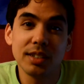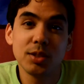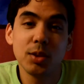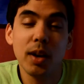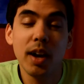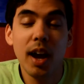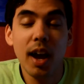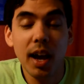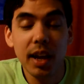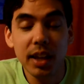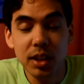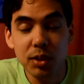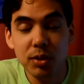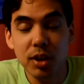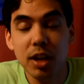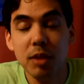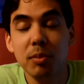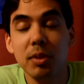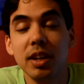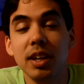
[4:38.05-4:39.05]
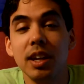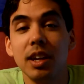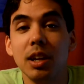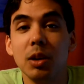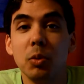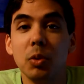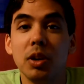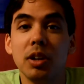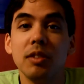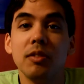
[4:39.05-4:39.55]
So I highly recommend getting
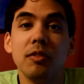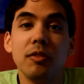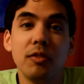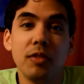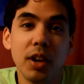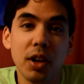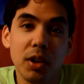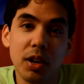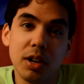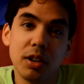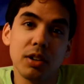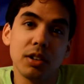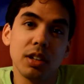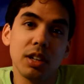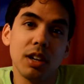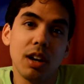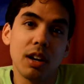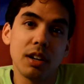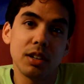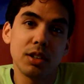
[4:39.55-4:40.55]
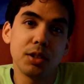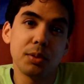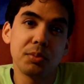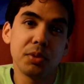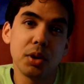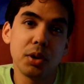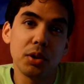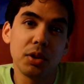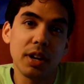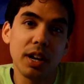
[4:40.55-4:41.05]
one very early on in your
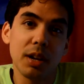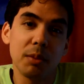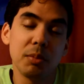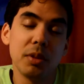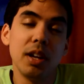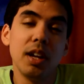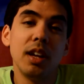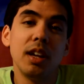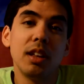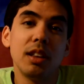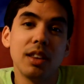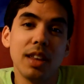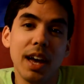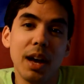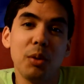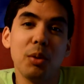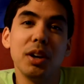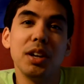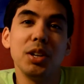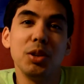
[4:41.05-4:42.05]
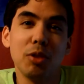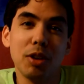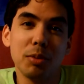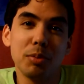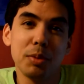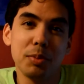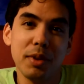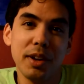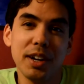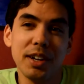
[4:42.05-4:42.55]
program, that way you are
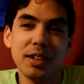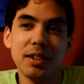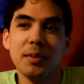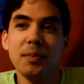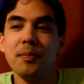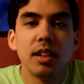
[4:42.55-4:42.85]
prepared.